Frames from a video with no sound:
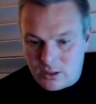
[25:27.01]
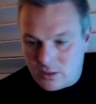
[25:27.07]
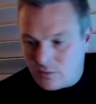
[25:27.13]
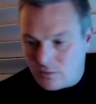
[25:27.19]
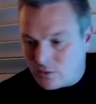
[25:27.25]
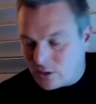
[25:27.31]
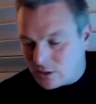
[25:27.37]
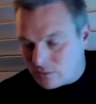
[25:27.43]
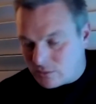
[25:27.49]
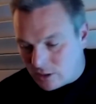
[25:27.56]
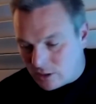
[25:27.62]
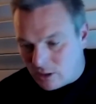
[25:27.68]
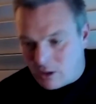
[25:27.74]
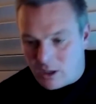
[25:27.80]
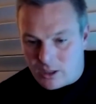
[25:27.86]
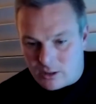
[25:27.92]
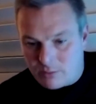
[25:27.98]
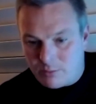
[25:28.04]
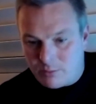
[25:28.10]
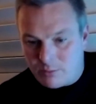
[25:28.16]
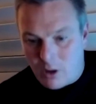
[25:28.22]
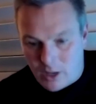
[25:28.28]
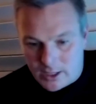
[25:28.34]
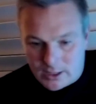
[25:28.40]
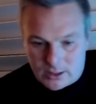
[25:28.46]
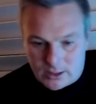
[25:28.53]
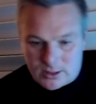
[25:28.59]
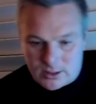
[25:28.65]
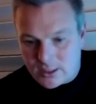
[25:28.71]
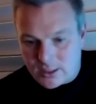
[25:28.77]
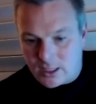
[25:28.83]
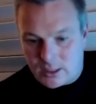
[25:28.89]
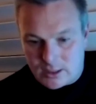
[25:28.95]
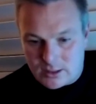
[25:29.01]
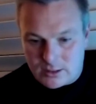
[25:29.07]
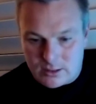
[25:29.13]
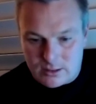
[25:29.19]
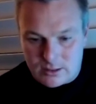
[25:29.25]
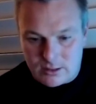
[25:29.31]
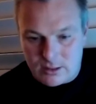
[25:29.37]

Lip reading: You've got to rely on buying it to sell it.